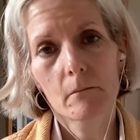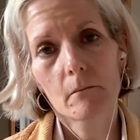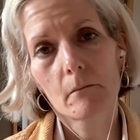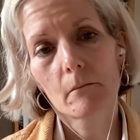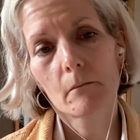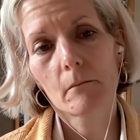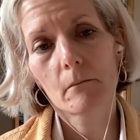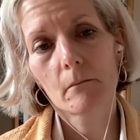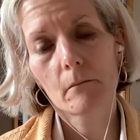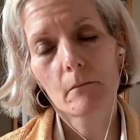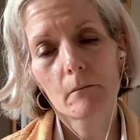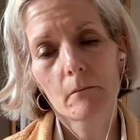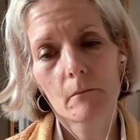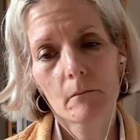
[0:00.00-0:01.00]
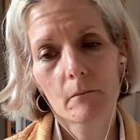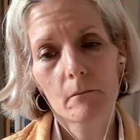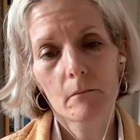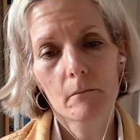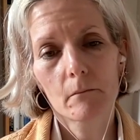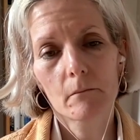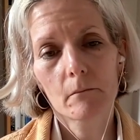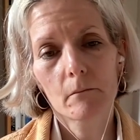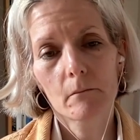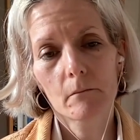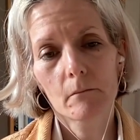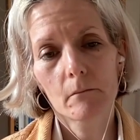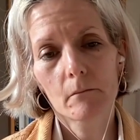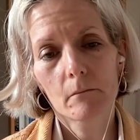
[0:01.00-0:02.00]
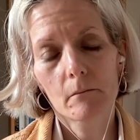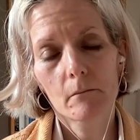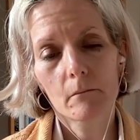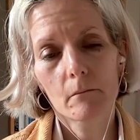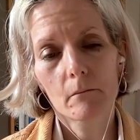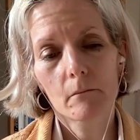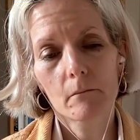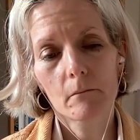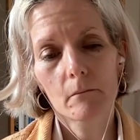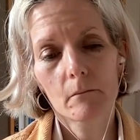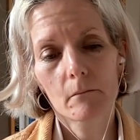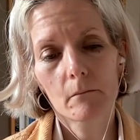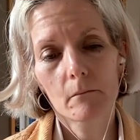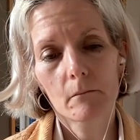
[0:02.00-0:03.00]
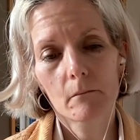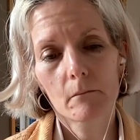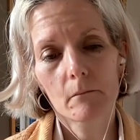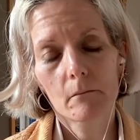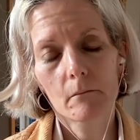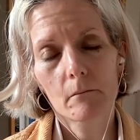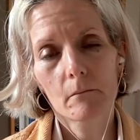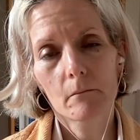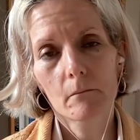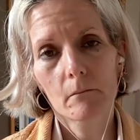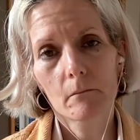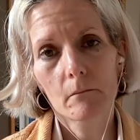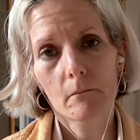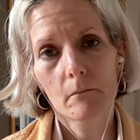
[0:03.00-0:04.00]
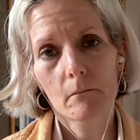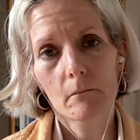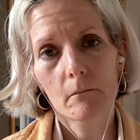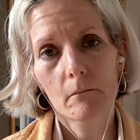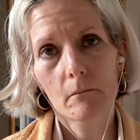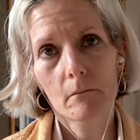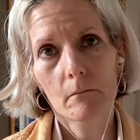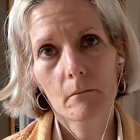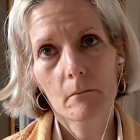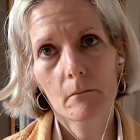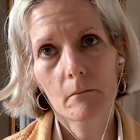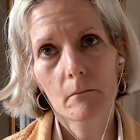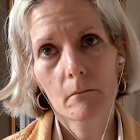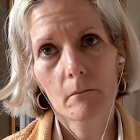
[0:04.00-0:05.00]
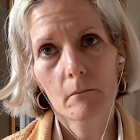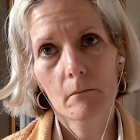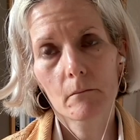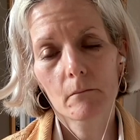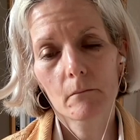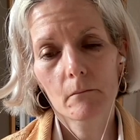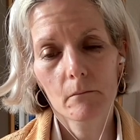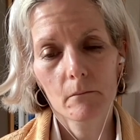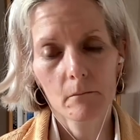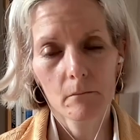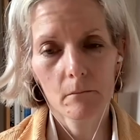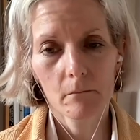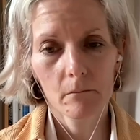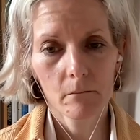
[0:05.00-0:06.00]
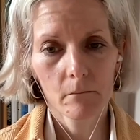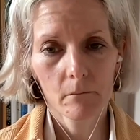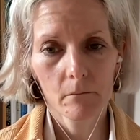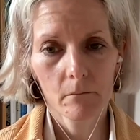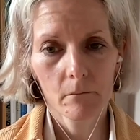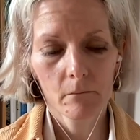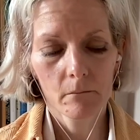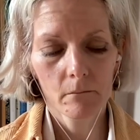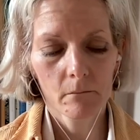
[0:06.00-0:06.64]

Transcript: No words are spoken by the person on screen.